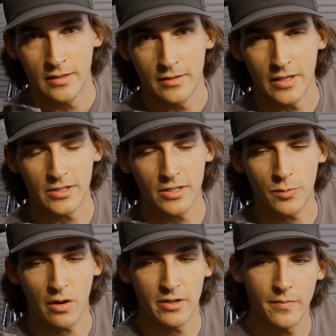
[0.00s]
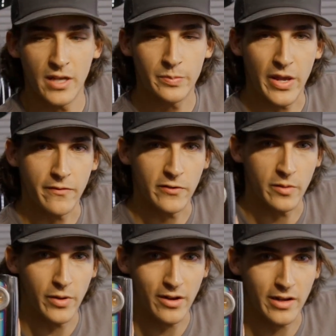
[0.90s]
This is probably the best bang for your
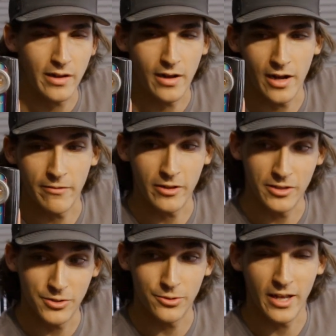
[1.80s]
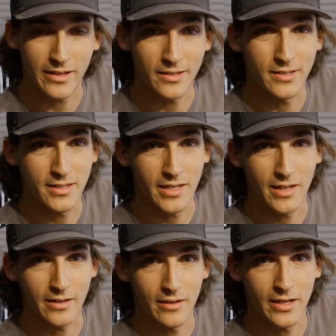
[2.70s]
buck. I really do like this
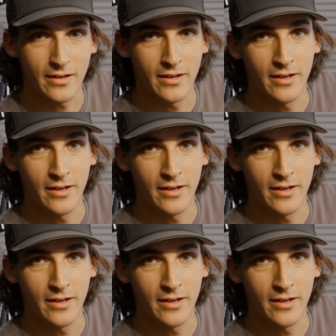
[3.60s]
detailing light.